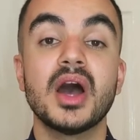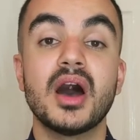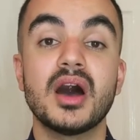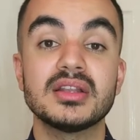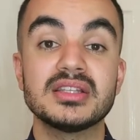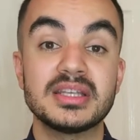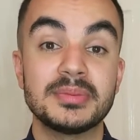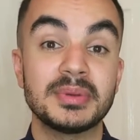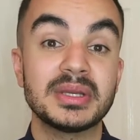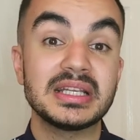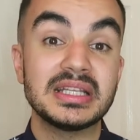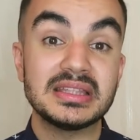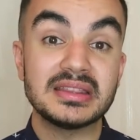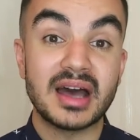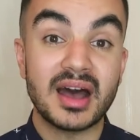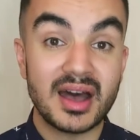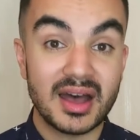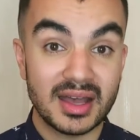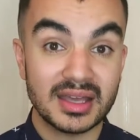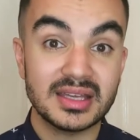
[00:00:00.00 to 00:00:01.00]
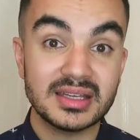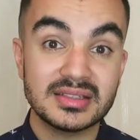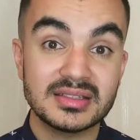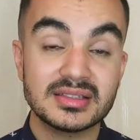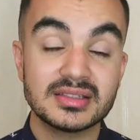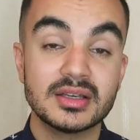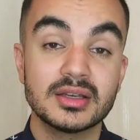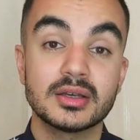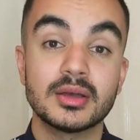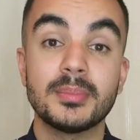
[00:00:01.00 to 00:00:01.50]
are typically the
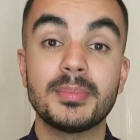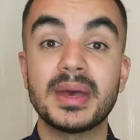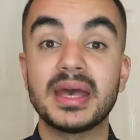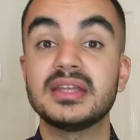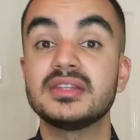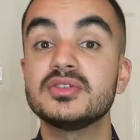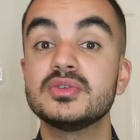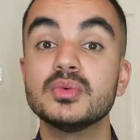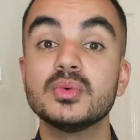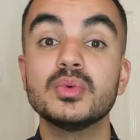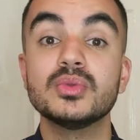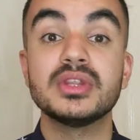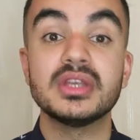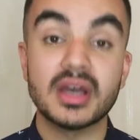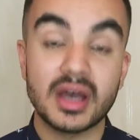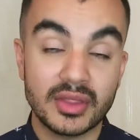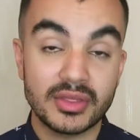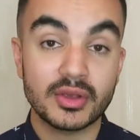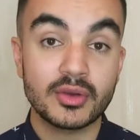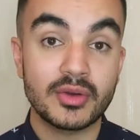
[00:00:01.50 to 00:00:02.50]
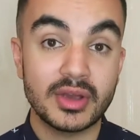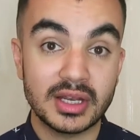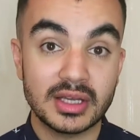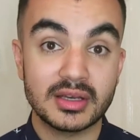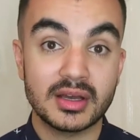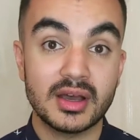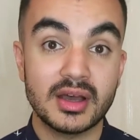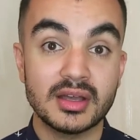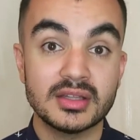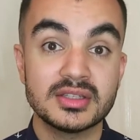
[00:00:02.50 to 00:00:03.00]
highest compared to all the other
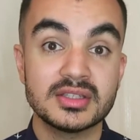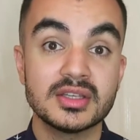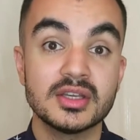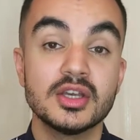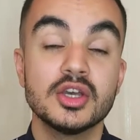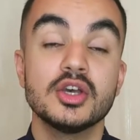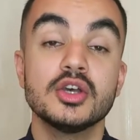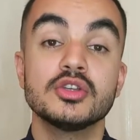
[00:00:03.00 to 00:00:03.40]
credit cards.